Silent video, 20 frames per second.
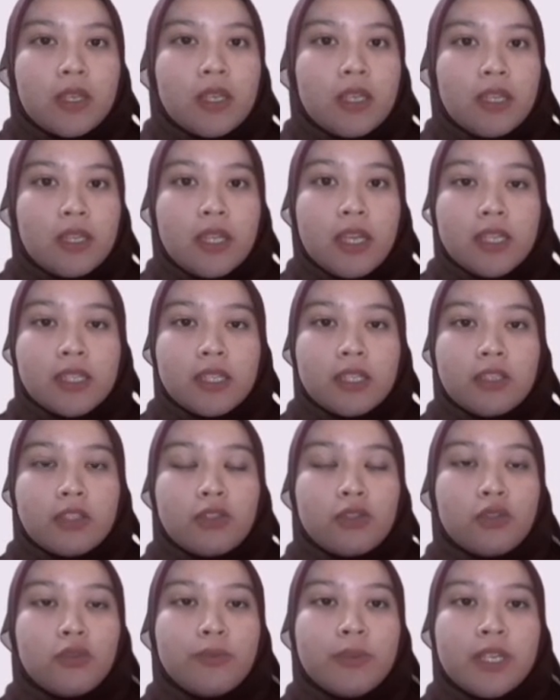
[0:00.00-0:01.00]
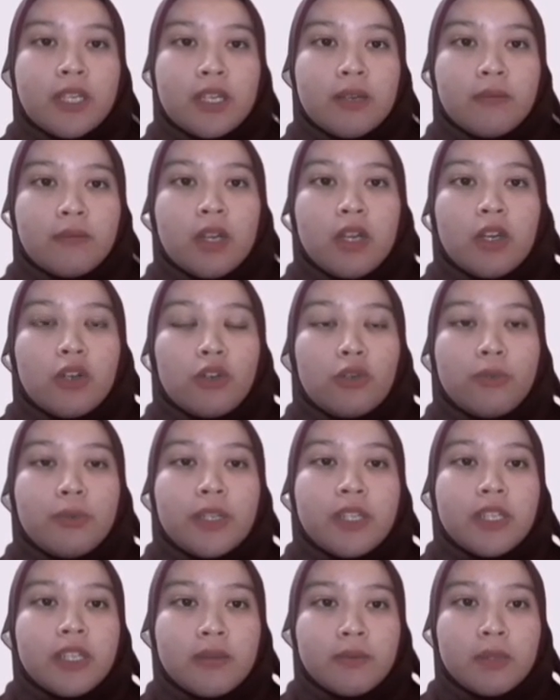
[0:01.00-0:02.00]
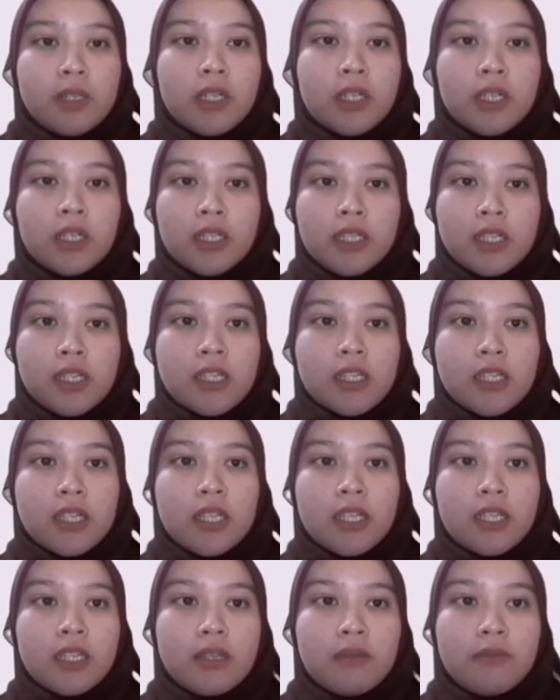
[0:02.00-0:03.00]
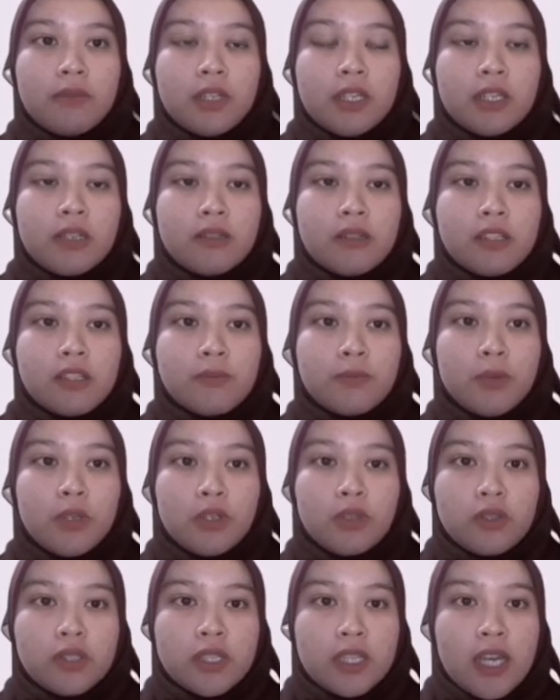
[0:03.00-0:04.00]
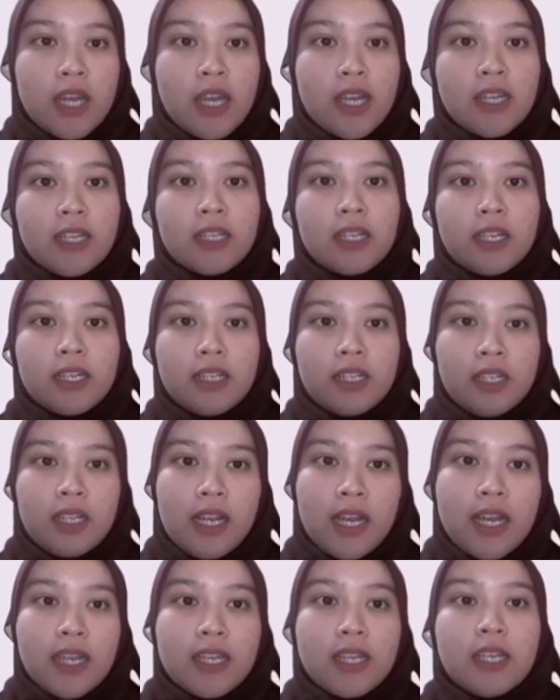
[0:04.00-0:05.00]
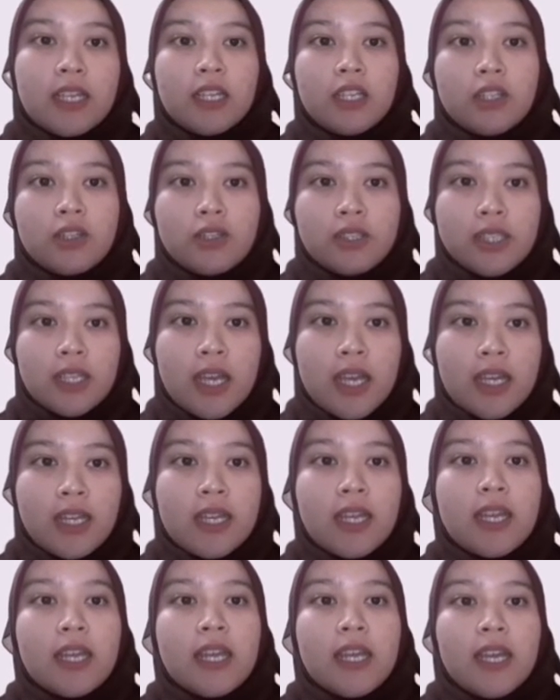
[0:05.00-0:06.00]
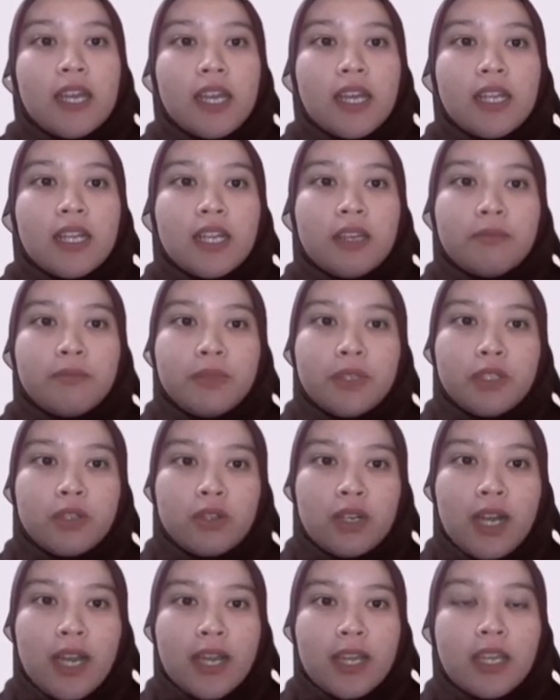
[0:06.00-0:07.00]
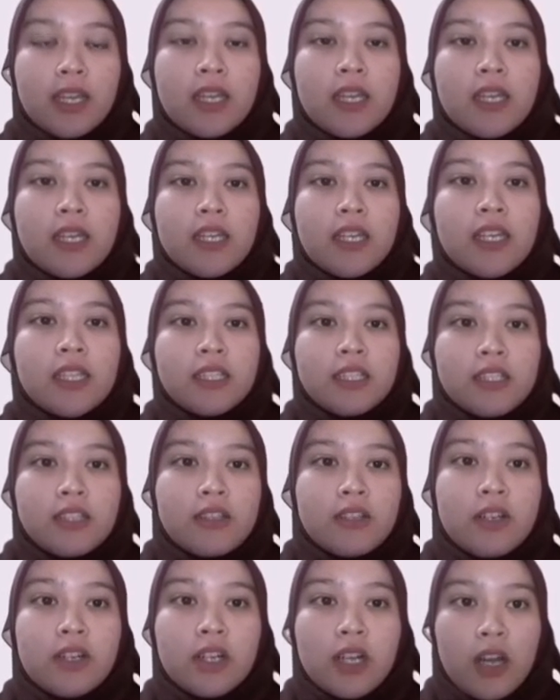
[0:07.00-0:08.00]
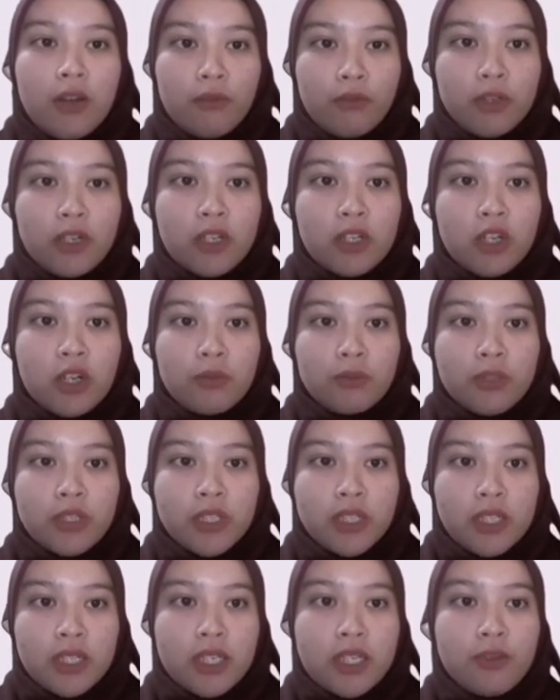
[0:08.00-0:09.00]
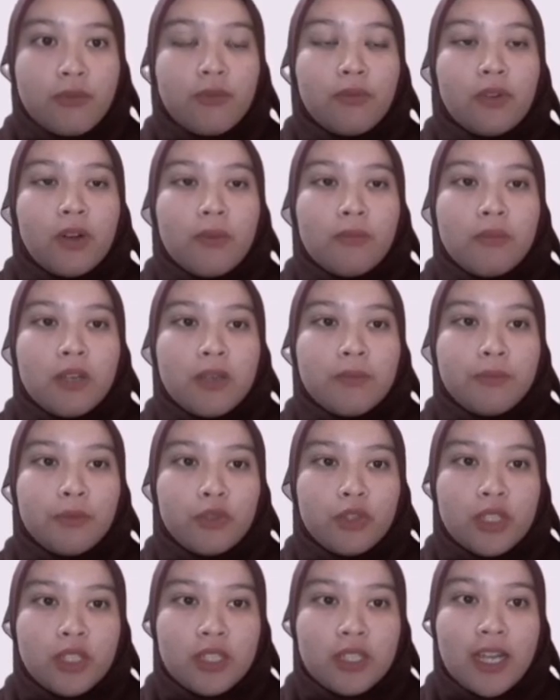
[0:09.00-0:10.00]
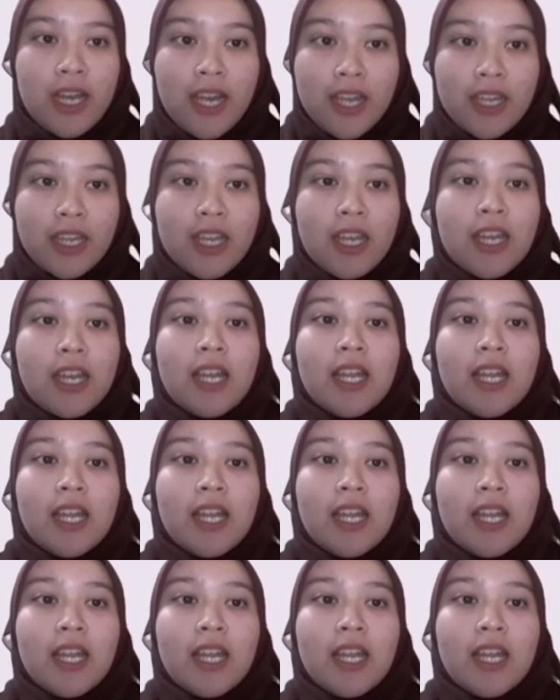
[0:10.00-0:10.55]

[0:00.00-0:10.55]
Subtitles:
Okay, next is rubidium. Rubidium occurs in the minerals pollucite, carnallite, leucite, and lepidolite. It is recovered commercially from lepidolite